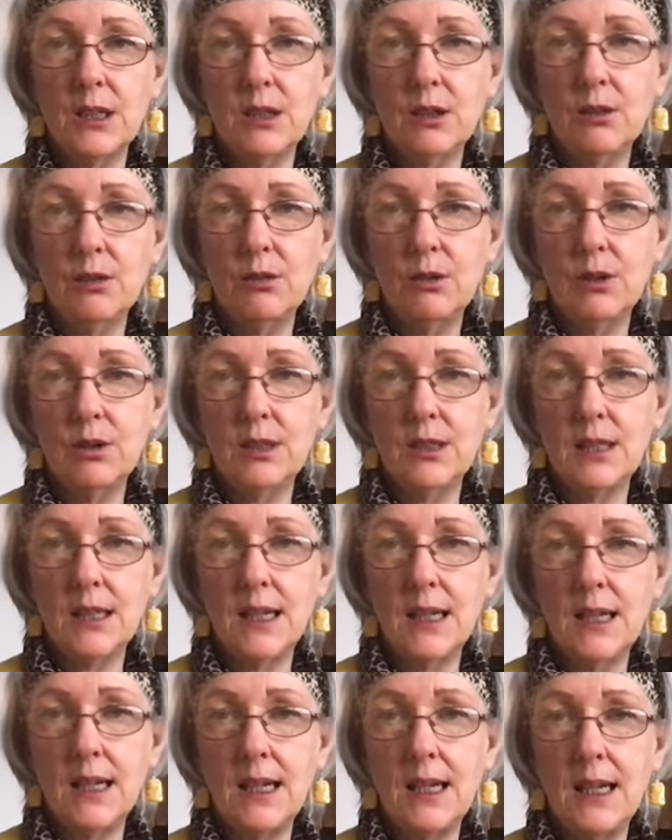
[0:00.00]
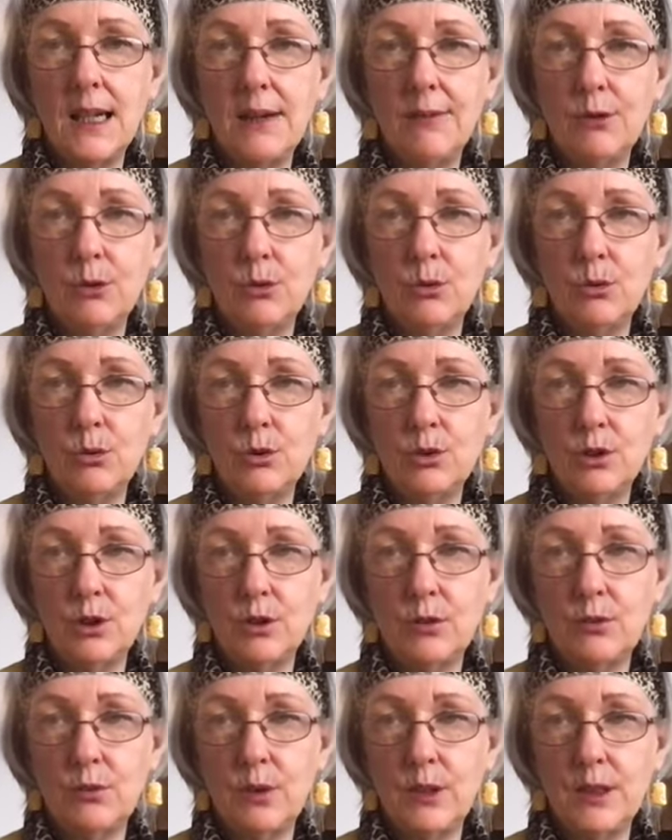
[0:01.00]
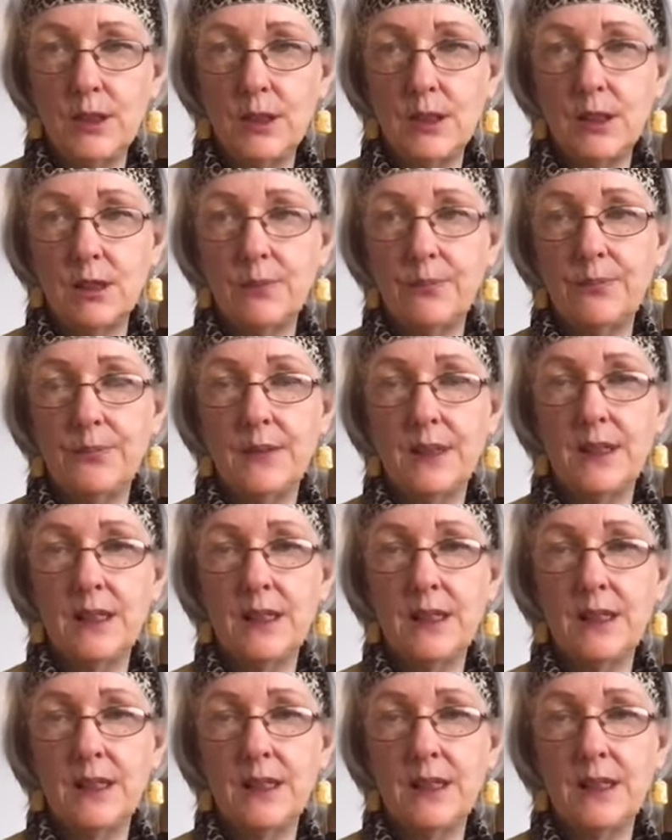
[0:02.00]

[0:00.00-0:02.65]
you could say, levels of wisdom,